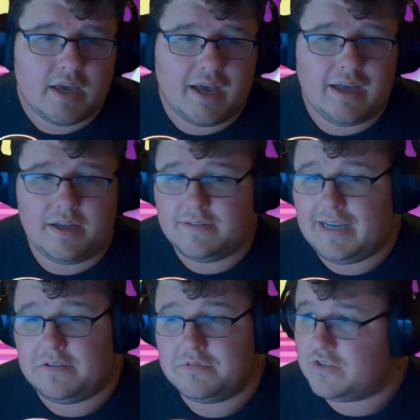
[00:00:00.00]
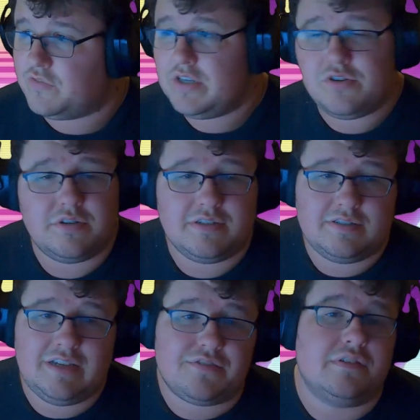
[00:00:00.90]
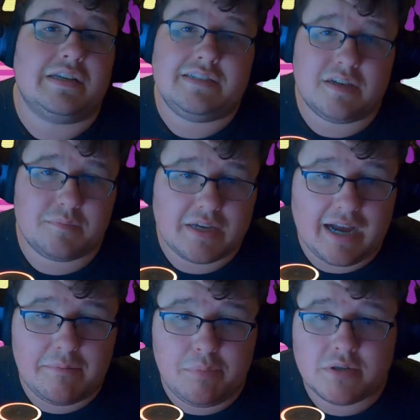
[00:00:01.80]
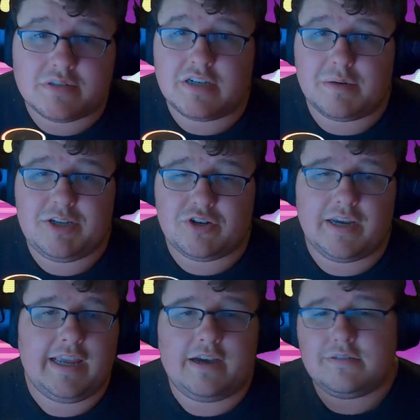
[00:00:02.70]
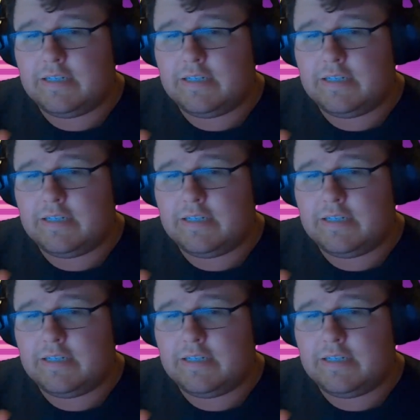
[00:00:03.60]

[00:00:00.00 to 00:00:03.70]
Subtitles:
Now, this feature is definitely something I'm personally going to be trying out.